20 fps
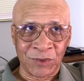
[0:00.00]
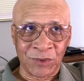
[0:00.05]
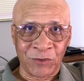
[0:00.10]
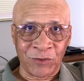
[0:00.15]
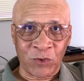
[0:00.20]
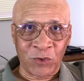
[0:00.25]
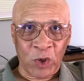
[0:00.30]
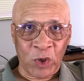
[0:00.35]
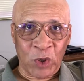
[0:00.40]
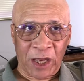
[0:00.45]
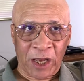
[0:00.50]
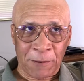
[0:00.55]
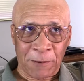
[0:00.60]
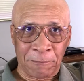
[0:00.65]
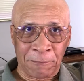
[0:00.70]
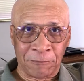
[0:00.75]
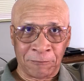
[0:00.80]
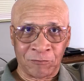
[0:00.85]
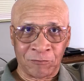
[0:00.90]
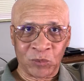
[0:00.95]
for
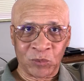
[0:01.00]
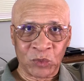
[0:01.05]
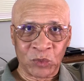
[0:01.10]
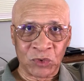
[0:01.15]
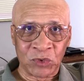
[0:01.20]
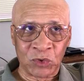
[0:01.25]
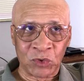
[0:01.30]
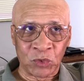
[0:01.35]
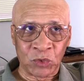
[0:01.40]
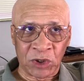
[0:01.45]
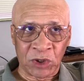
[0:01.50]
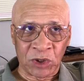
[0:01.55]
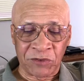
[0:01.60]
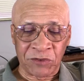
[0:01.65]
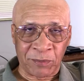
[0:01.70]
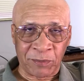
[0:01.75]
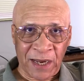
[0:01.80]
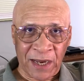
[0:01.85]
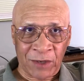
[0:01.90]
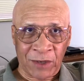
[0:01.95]
him to
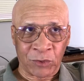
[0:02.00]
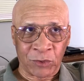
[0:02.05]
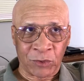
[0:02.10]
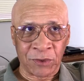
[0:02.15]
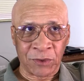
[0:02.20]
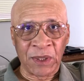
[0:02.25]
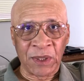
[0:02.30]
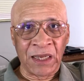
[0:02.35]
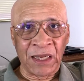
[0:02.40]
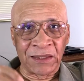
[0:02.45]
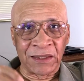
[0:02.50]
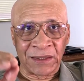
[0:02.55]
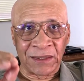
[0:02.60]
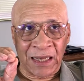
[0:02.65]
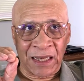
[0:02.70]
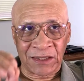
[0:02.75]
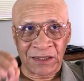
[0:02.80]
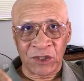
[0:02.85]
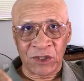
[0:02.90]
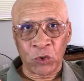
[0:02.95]
leave power.
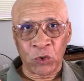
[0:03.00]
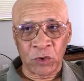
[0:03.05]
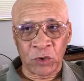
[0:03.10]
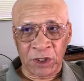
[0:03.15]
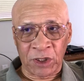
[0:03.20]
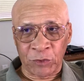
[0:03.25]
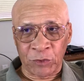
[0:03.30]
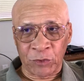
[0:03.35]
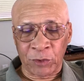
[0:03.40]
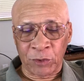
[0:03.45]
That's the only way